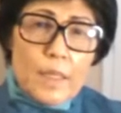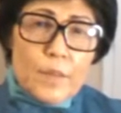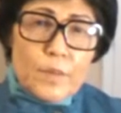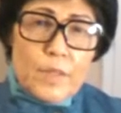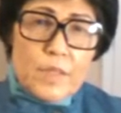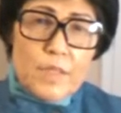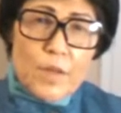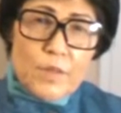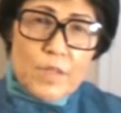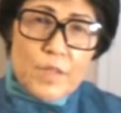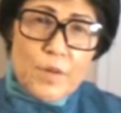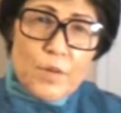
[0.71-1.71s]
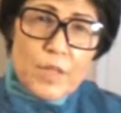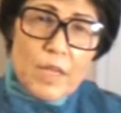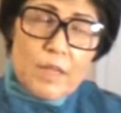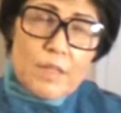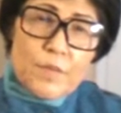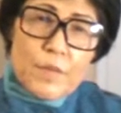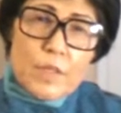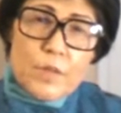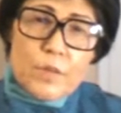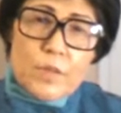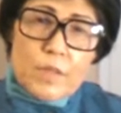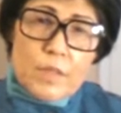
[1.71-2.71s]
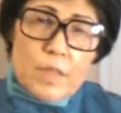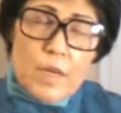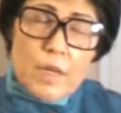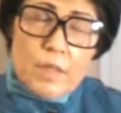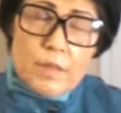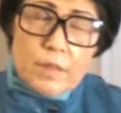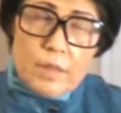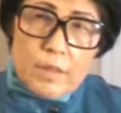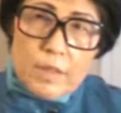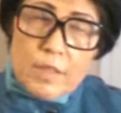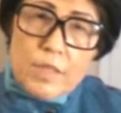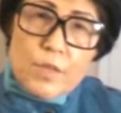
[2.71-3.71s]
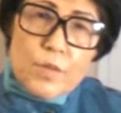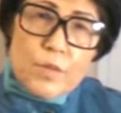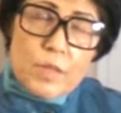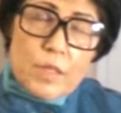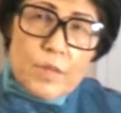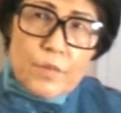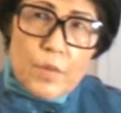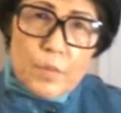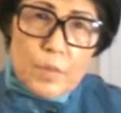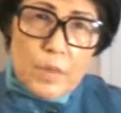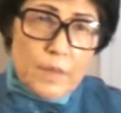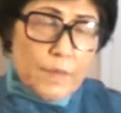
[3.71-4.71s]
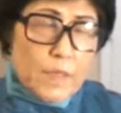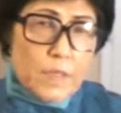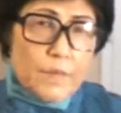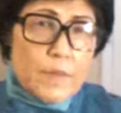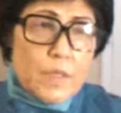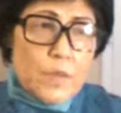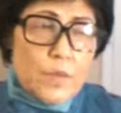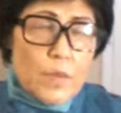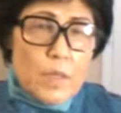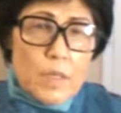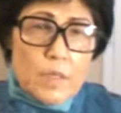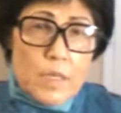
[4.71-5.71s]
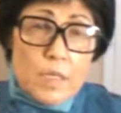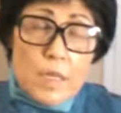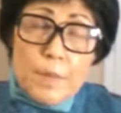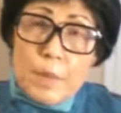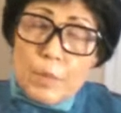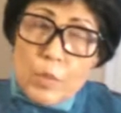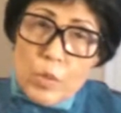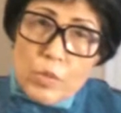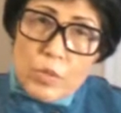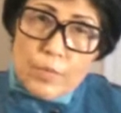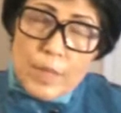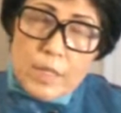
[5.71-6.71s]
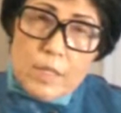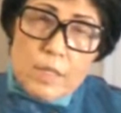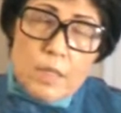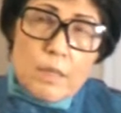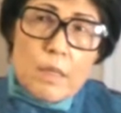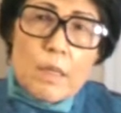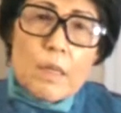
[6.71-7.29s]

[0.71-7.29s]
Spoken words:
Hello, this is Dr. Do again. This video is continuously from previous video, systemic approach of medicine.